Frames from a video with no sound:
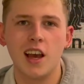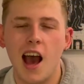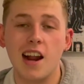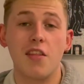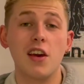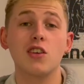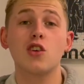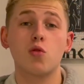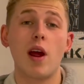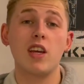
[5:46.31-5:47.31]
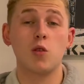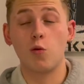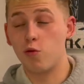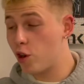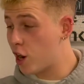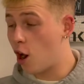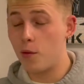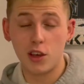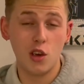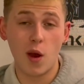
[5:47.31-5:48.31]
And I think it's great. So I really hope the
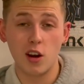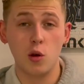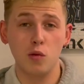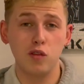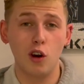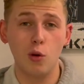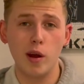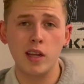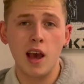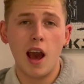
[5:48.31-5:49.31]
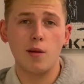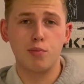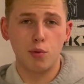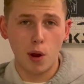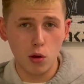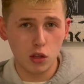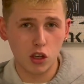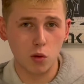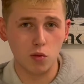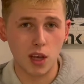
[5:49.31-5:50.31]
UN comes forward and proposes
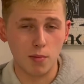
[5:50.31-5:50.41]
something,